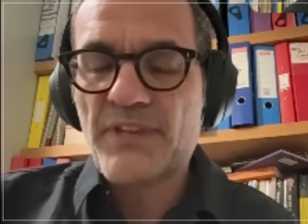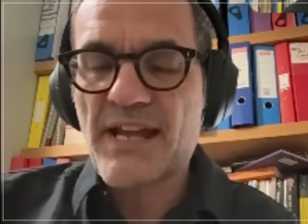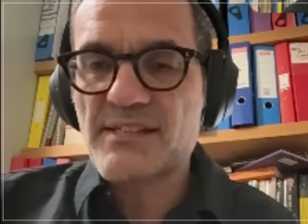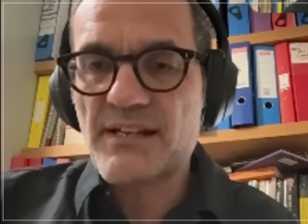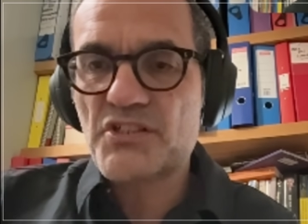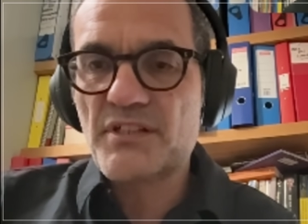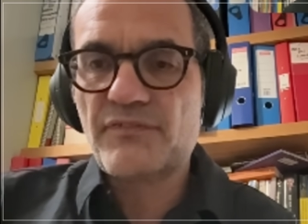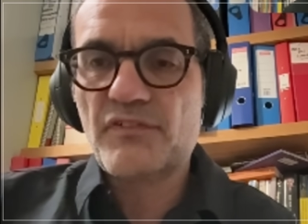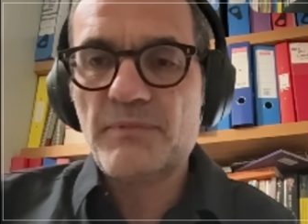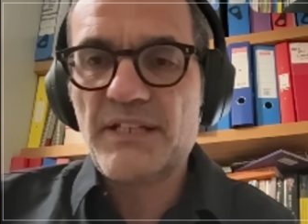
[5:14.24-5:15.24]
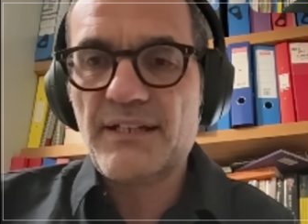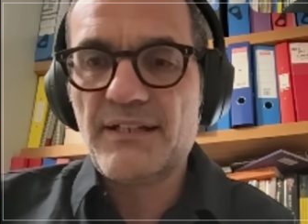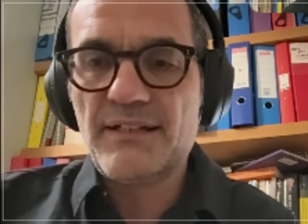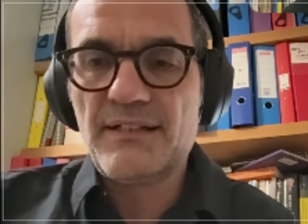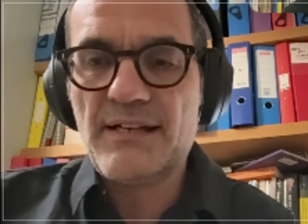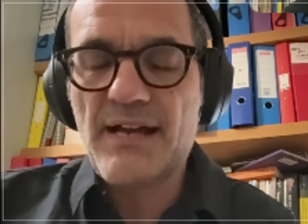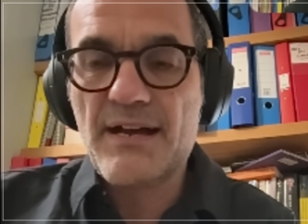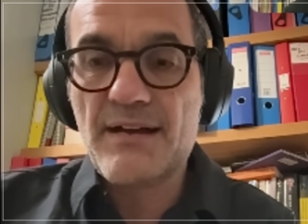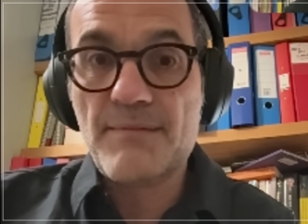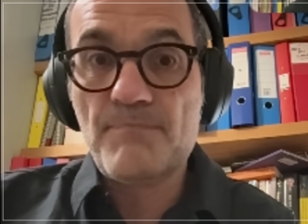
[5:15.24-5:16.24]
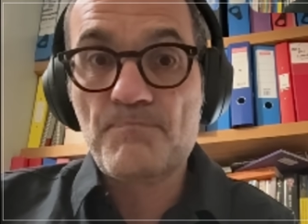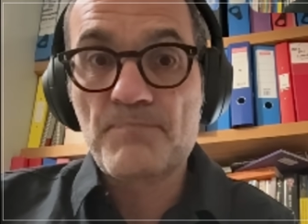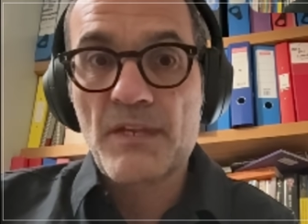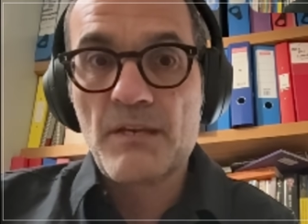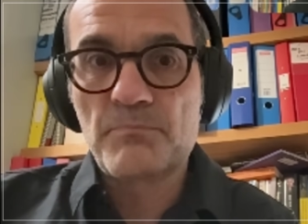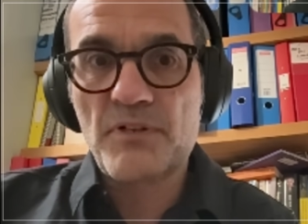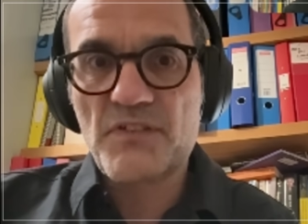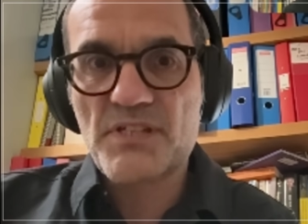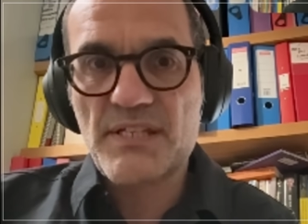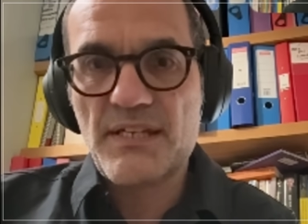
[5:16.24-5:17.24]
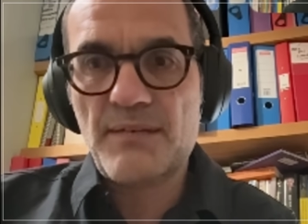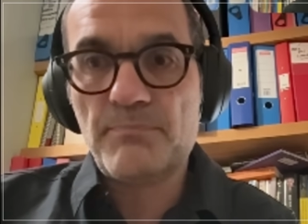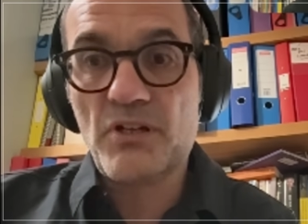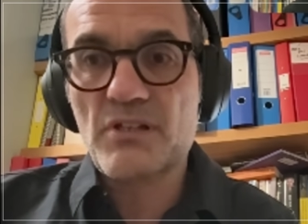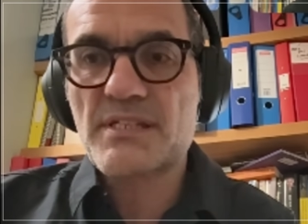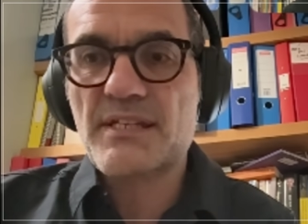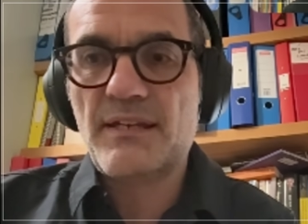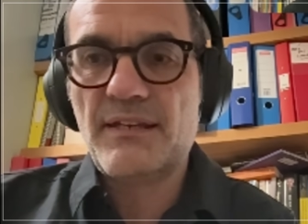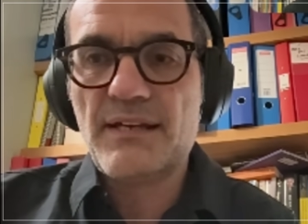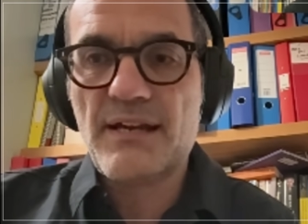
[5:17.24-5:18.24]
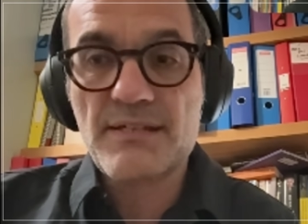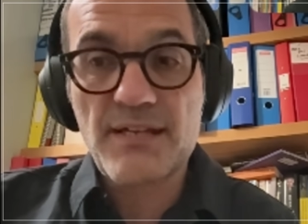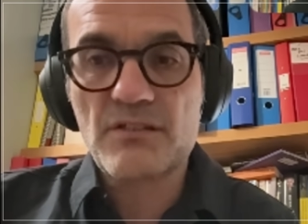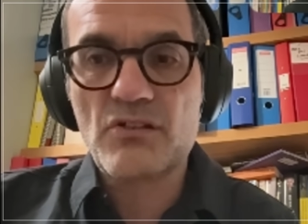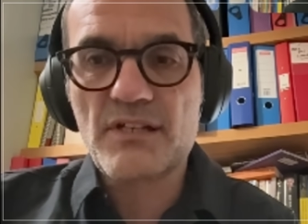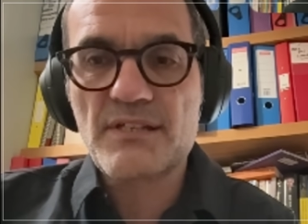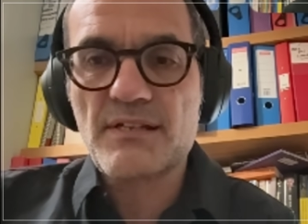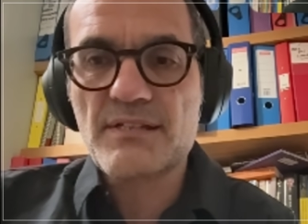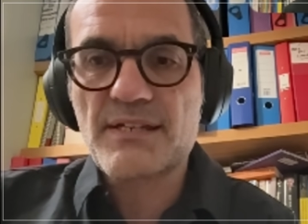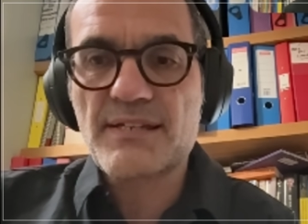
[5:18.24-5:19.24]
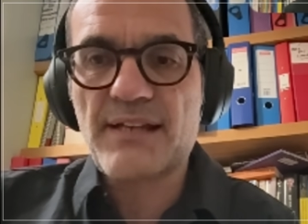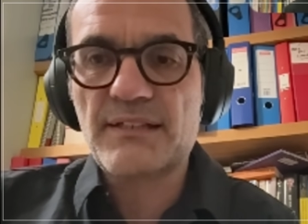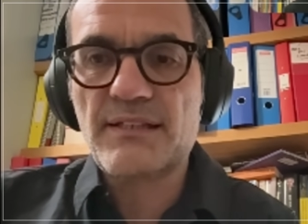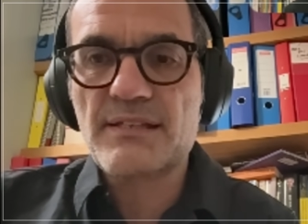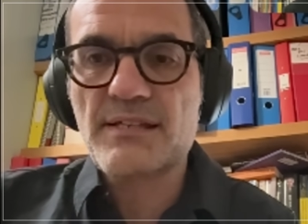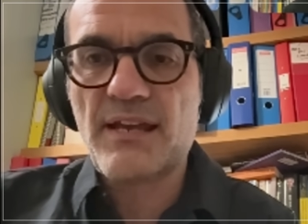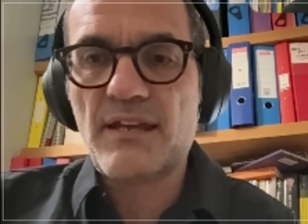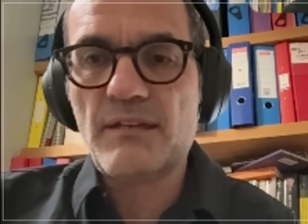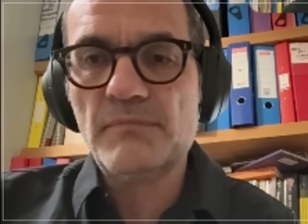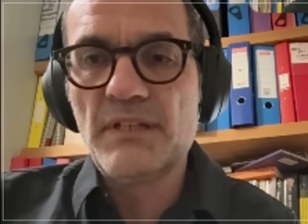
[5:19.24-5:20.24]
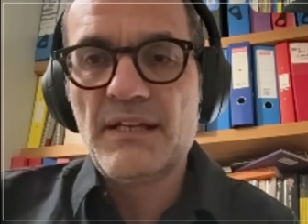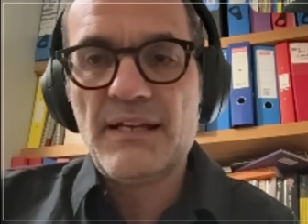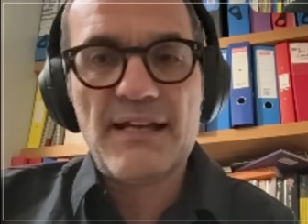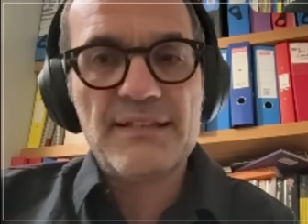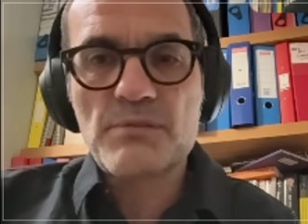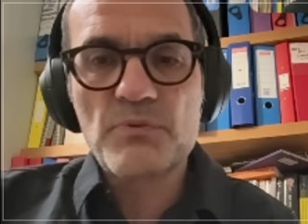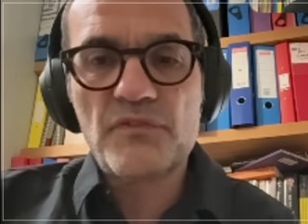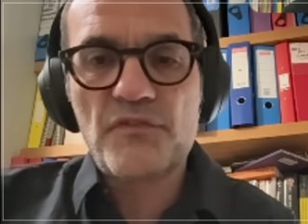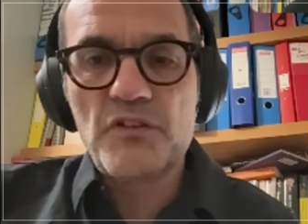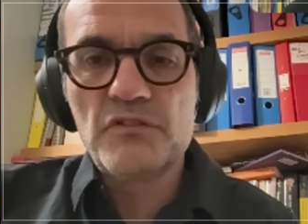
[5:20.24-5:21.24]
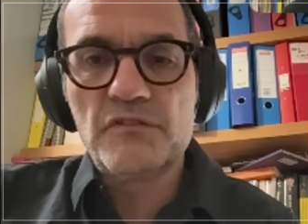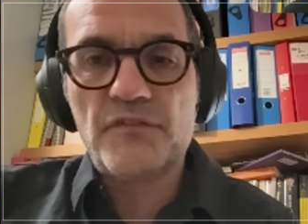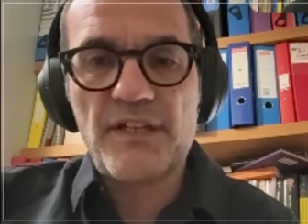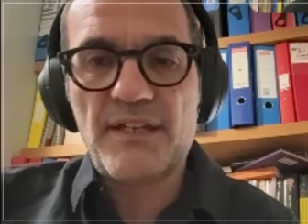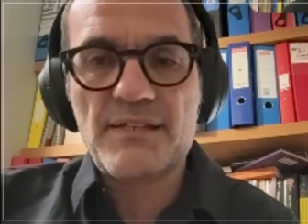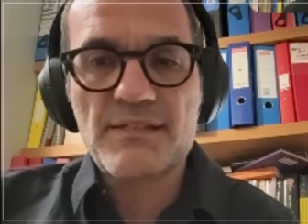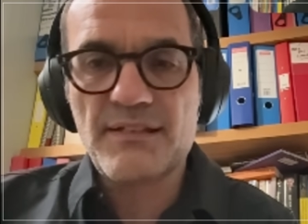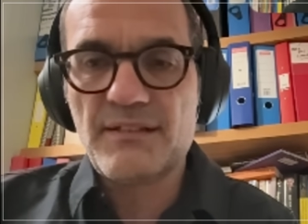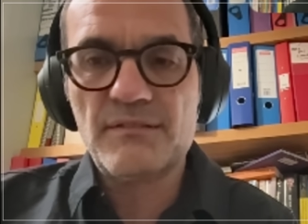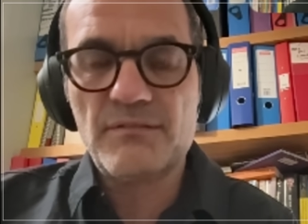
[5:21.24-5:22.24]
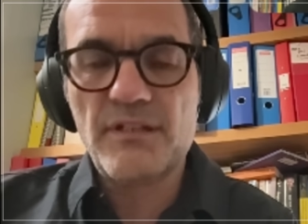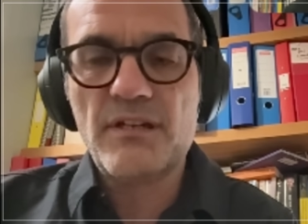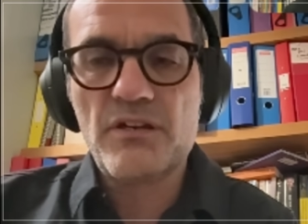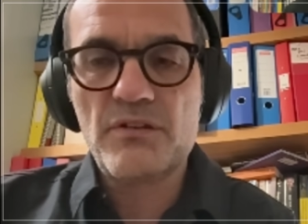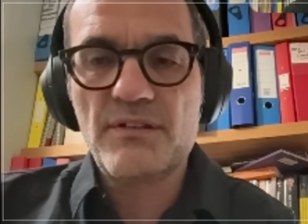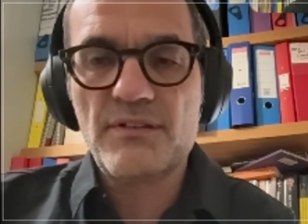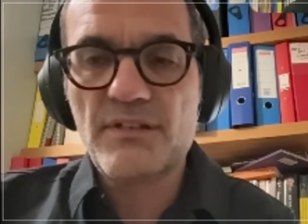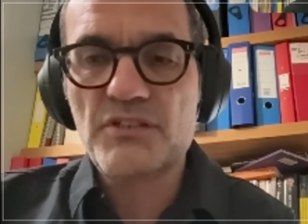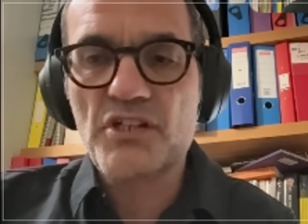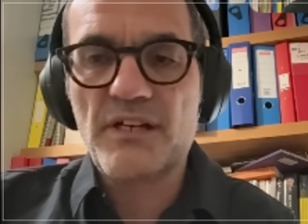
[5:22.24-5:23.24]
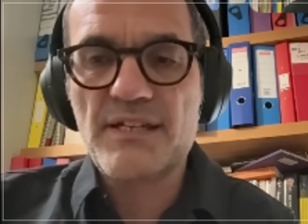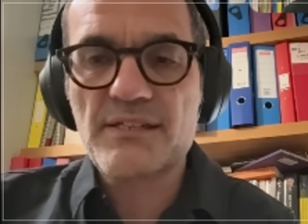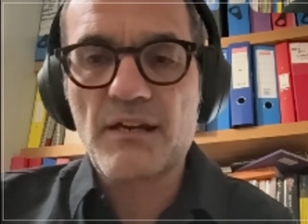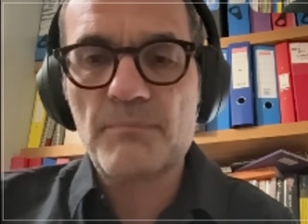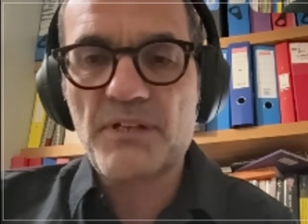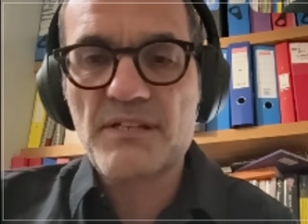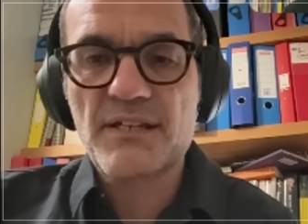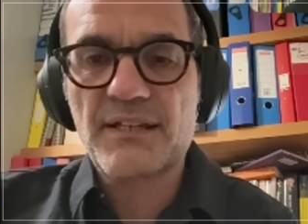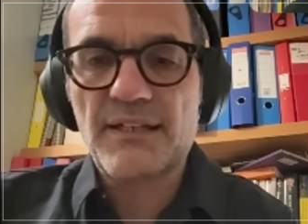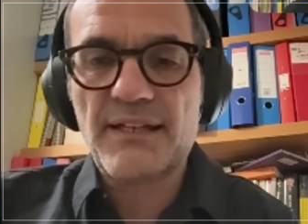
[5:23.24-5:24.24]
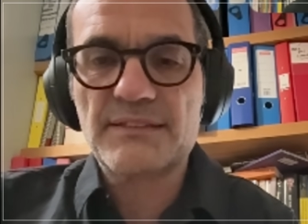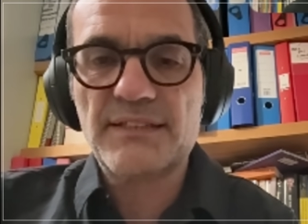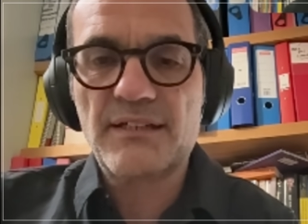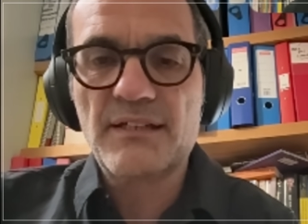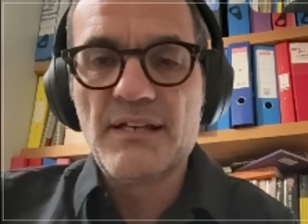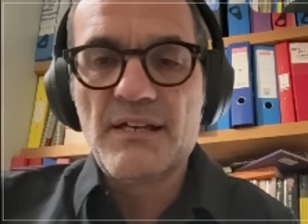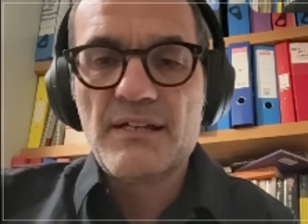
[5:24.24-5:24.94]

That's actually a familiar um, privacy policy. Uh, TikTok does exactly the same, and this will fuel fears that you know that, that Chinese companies are collecting